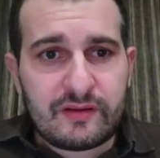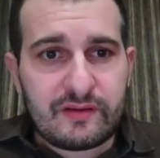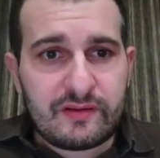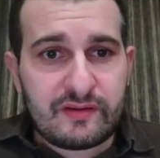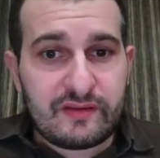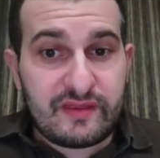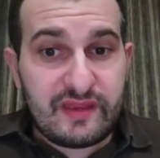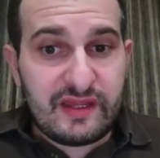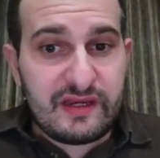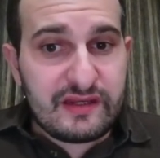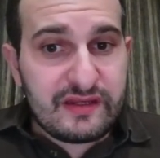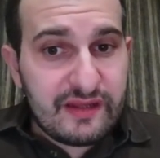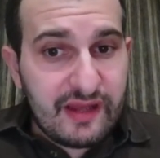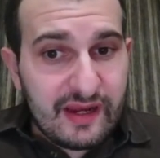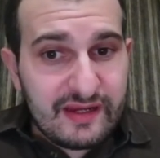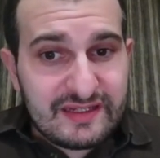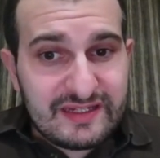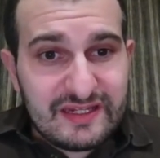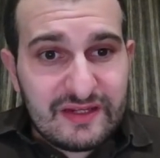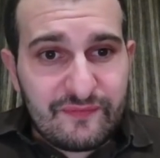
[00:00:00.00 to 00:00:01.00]
then
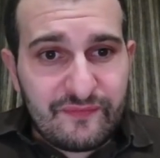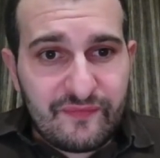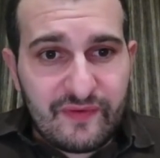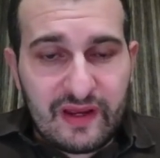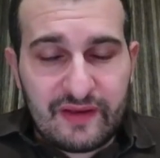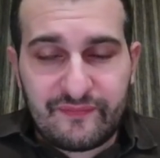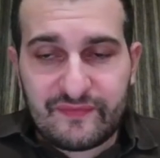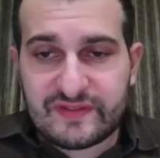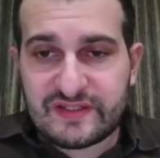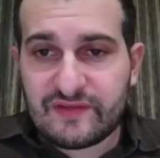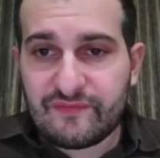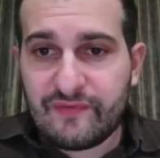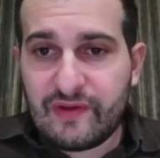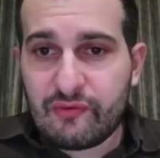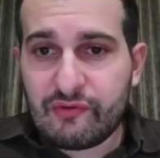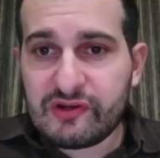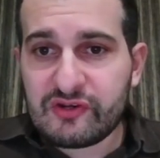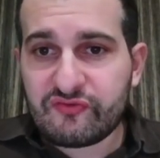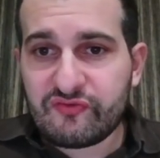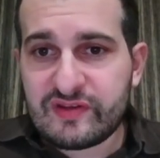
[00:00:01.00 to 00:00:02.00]
knight e5 is a very
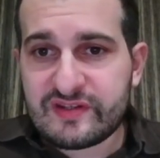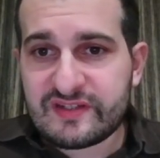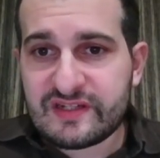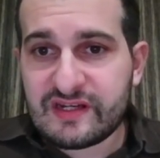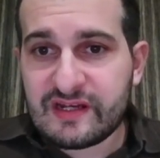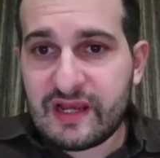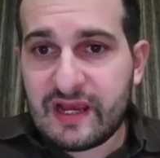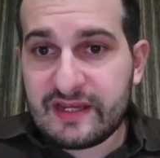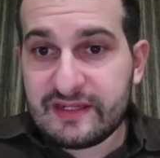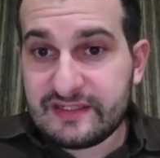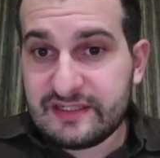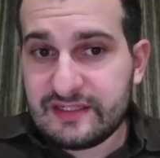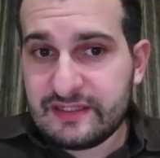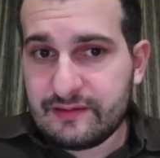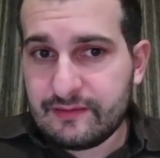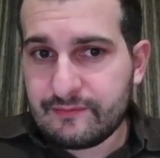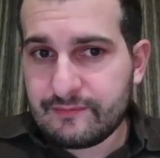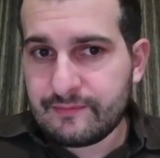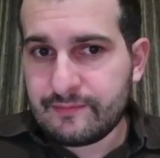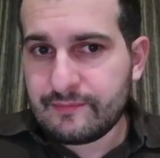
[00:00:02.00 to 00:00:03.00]
interesting idea
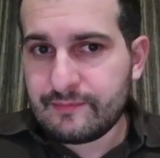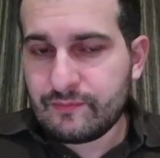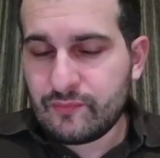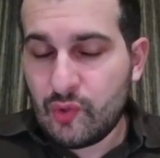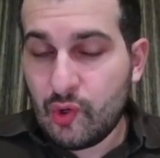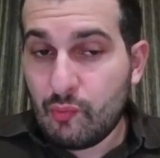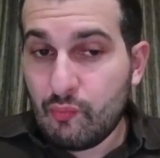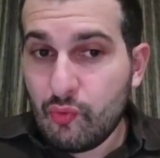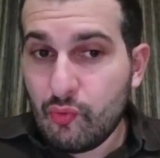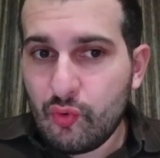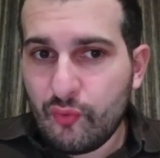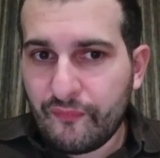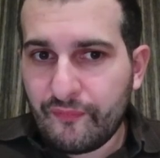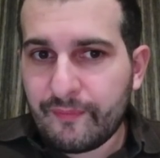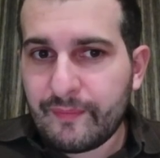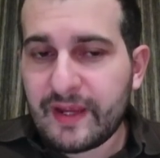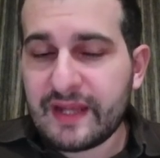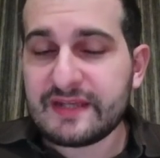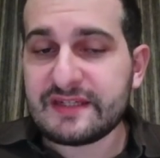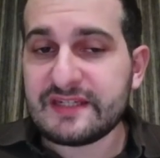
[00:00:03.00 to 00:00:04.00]
or move,
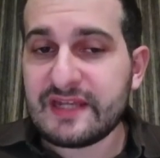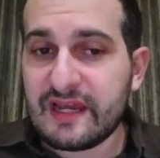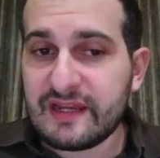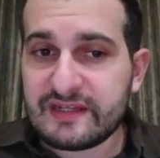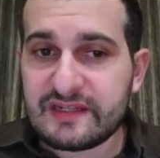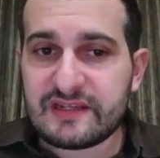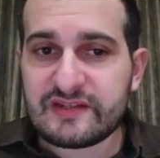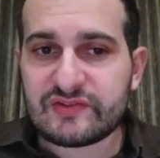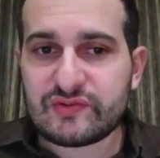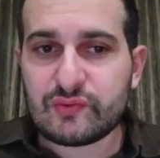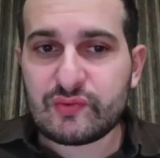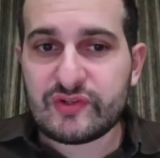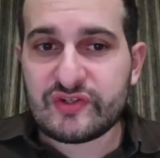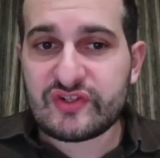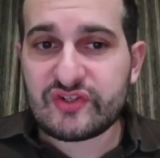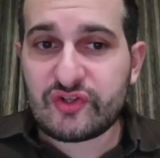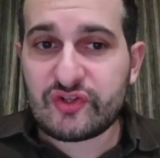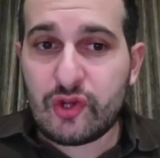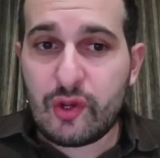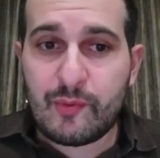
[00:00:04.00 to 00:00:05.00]
and the idea is to
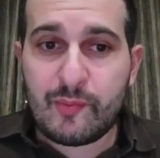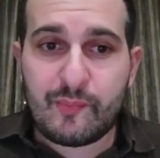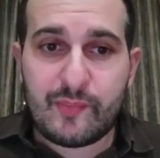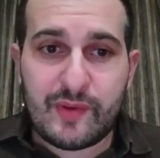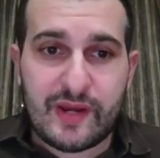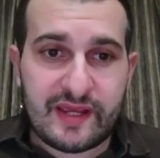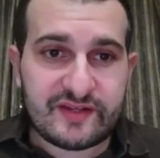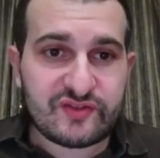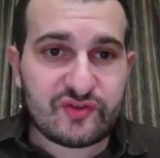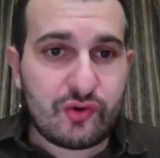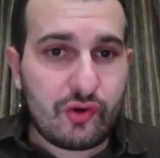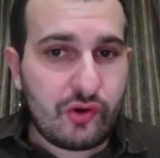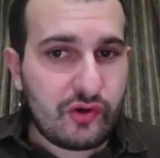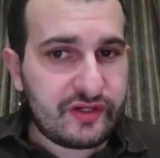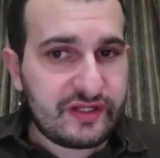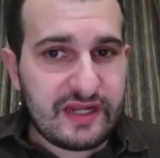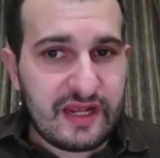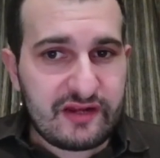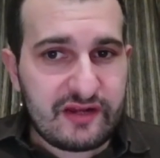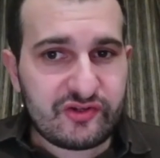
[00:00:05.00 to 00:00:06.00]
disturb black's
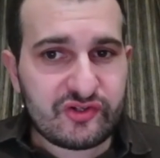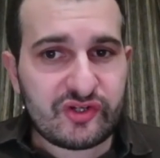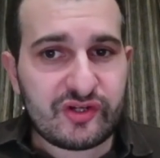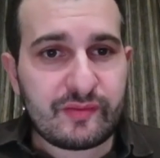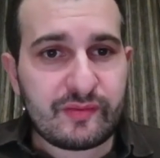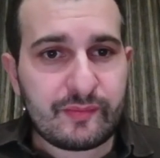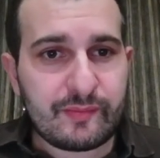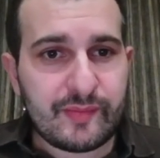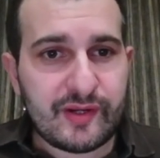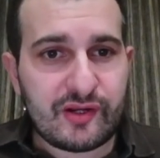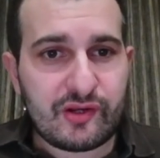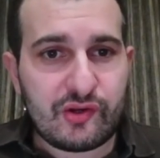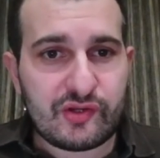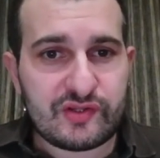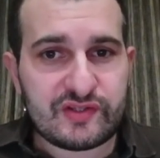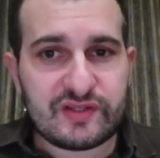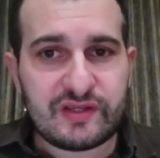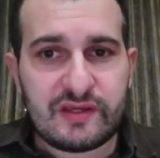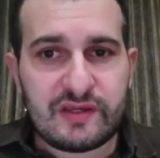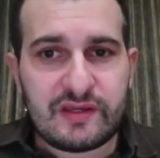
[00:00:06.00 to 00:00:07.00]
coordination, because
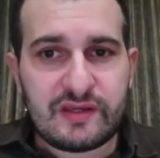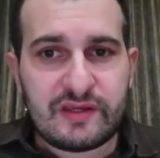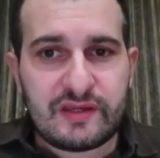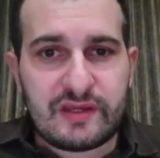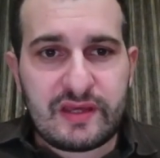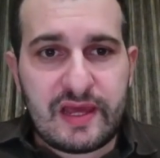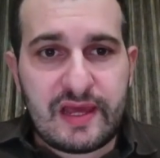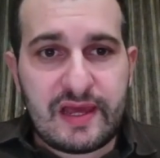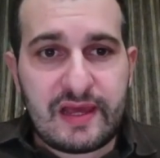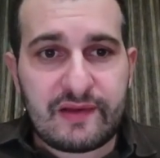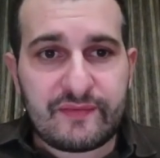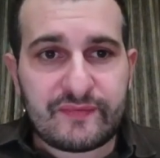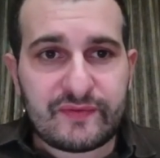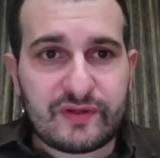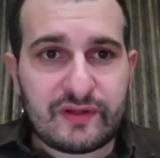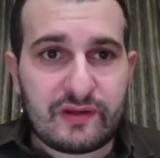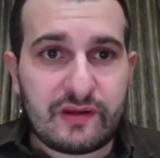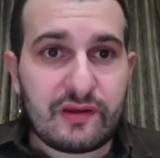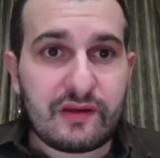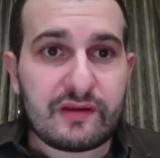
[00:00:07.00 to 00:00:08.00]

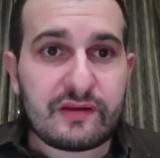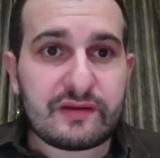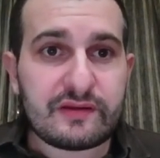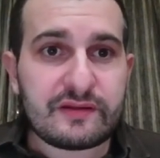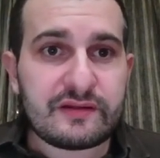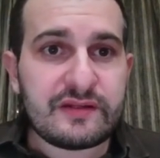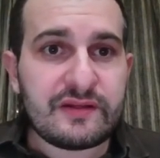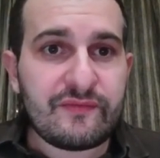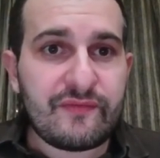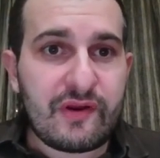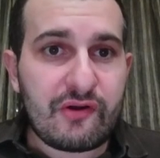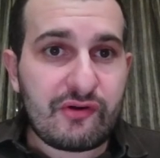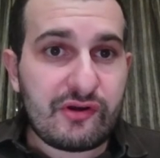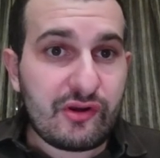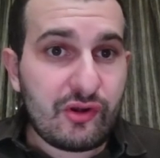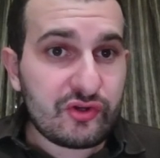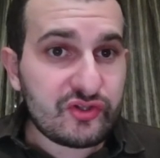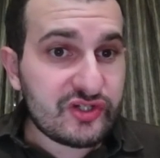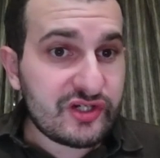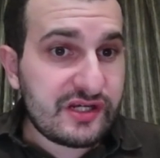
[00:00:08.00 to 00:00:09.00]
after the very
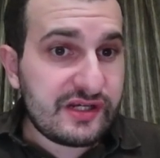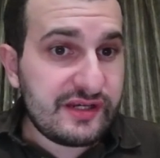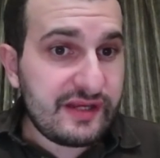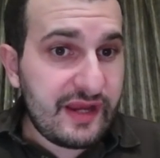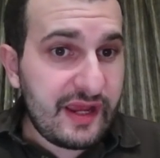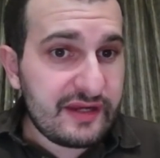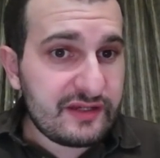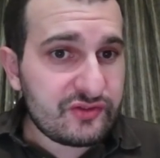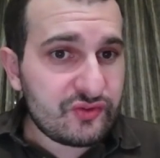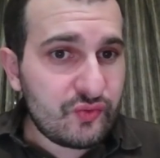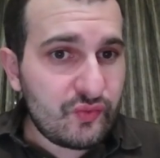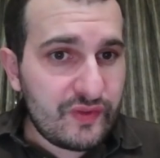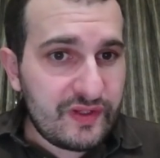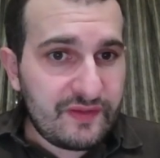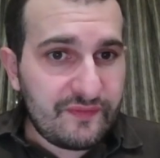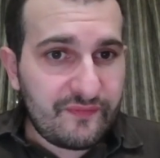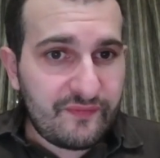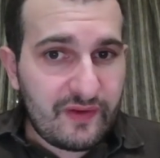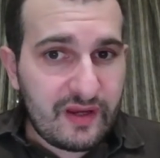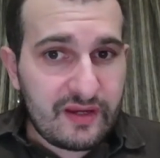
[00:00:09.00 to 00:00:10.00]
logical knight to
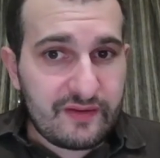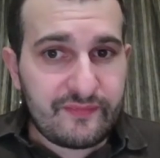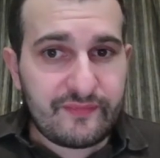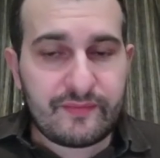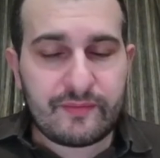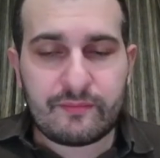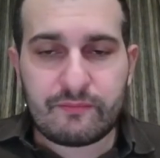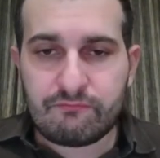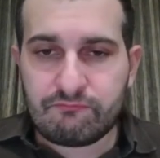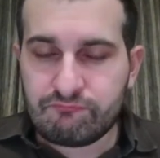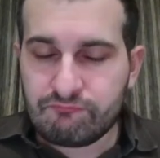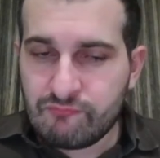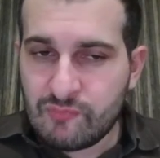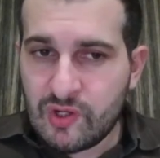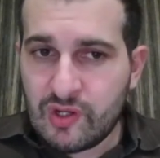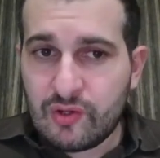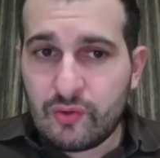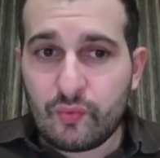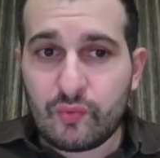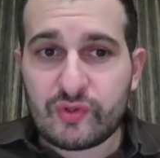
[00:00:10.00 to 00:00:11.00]
e5,
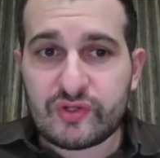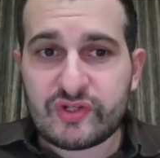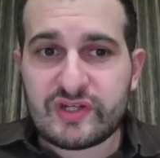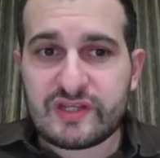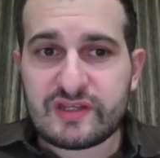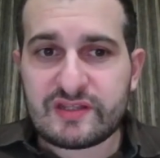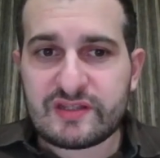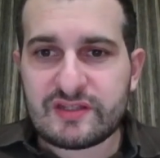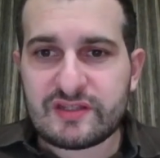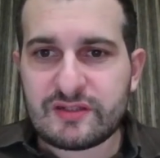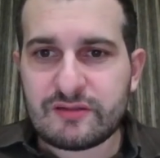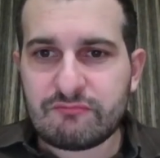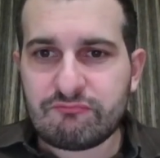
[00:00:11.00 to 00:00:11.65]
which is